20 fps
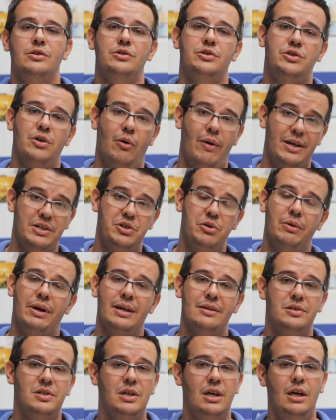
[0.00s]
So as you
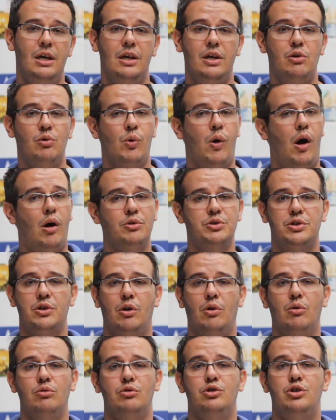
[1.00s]
can see, you
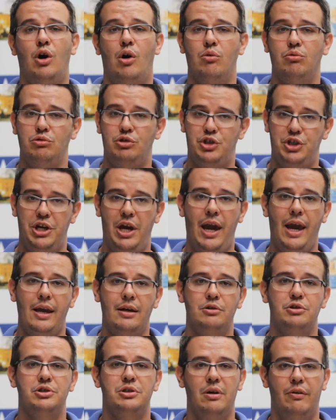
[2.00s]
also don't
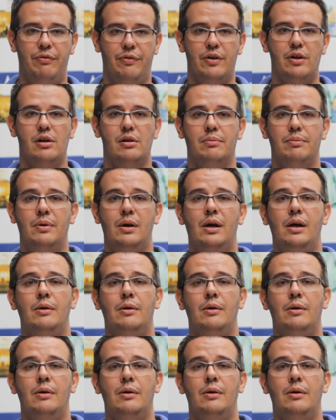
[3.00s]
change the verb